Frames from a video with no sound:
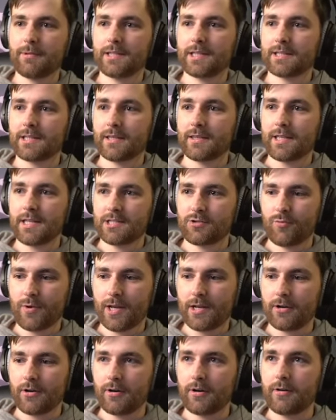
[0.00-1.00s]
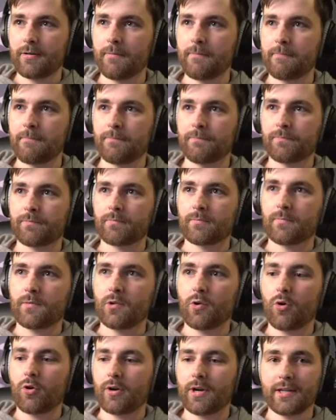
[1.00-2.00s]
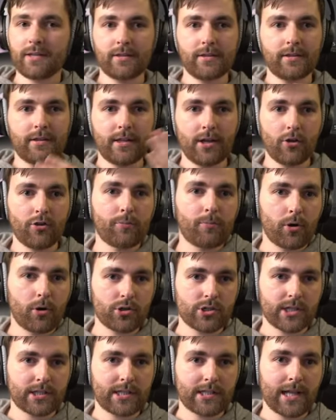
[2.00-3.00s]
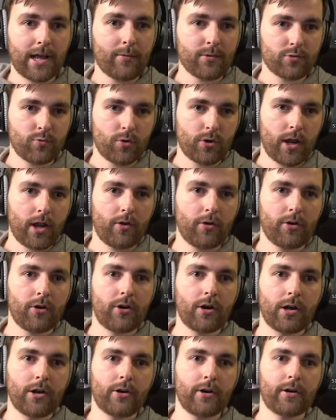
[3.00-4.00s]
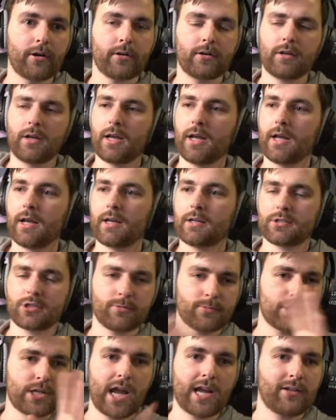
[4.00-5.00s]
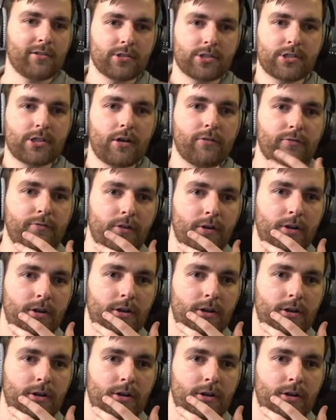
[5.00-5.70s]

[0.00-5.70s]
it in this render, or in the other project that I was working on earlier, uh, some cycle stuff,